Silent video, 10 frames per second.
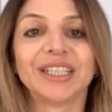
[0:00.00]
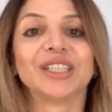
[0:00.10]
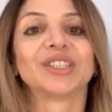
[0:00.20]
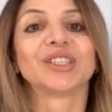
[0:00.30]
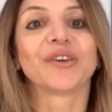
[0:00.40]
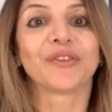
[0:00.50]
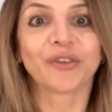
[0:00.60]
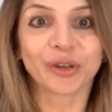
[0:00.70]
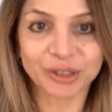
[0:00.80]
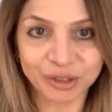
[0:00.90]
So
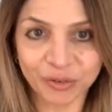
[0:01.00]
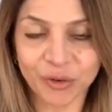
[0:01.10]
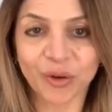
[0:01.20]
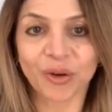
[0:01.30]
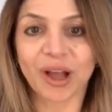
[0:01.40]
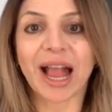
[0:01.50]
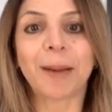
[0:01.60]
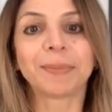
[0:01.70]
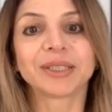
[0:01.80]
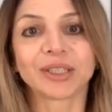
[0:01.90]
first of all,
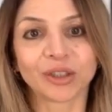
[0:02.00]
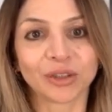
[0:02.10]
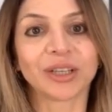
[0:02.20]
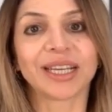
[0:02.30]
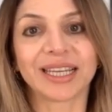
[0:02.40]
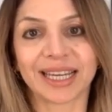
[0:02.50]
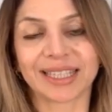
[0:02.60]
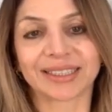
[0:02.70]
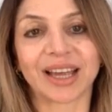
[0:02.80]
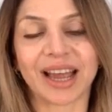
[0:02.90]
absolutely yes,
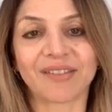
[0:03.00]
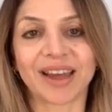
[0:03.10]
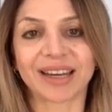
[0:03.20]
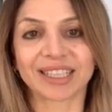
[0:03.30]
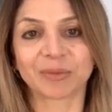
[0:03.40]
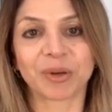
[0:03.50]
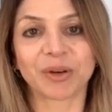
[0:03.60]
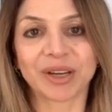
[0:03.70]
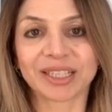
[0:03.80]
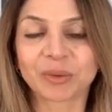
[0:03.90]
I have had
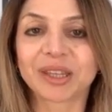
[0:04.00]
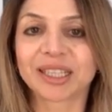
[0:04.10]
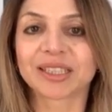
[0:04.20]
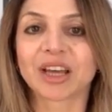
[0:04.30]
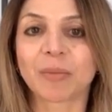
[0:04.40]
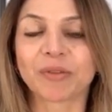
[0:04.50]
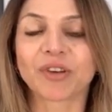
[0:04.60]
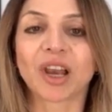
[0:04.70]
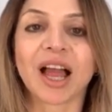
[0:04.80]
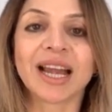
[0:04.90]
experience with this type of
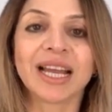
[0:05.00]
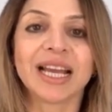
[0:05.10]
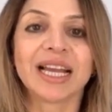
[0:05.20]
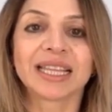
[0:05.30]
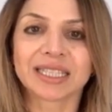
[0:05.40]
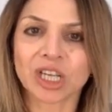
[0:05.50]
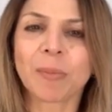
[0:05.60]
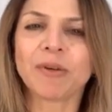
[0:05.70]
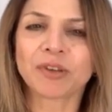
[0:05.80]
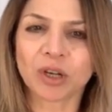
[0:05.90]
client. This type
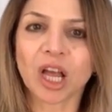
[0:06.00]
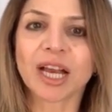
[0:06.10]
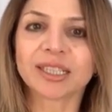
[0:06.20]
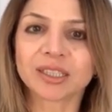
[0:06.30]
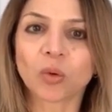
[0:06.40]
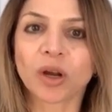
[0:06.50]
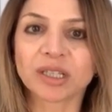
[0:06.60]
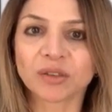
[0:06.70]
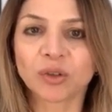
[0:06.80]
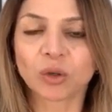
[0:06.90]
of client is quite a
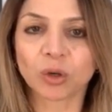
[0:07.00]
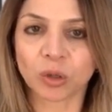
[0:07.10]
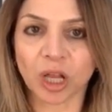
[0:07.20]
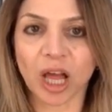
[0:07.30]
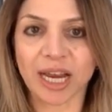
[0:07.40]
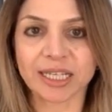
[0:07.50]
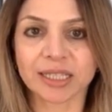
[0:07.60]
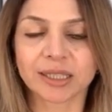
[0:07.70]
difficult client.